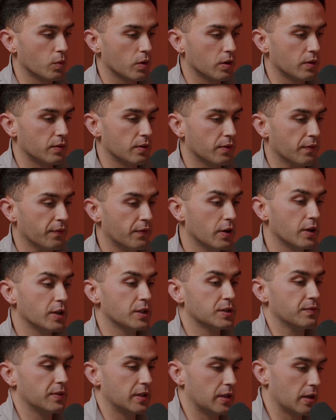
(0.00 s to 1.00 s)
one of your
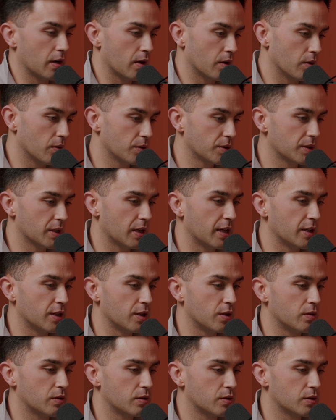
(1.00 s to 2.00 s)
first videos, and
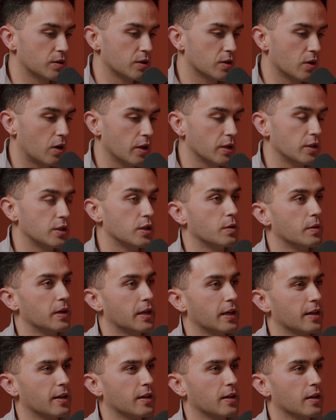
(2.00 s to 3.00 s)
you started
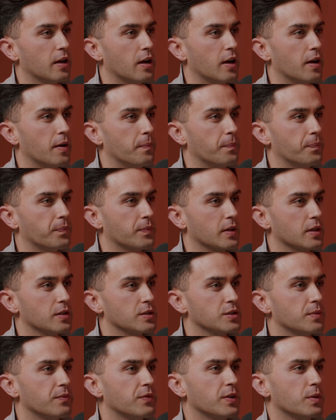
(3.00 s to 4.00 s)
doing
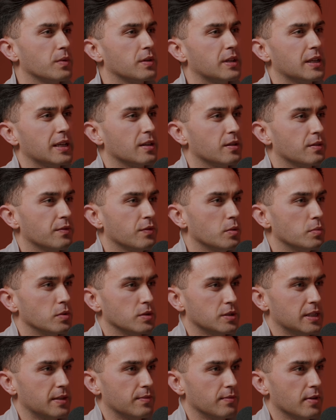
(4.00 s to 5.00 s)
something with the England football
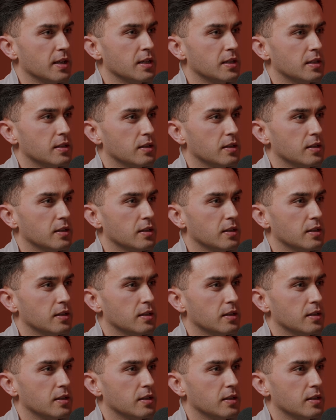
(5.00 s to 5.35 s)
team, right?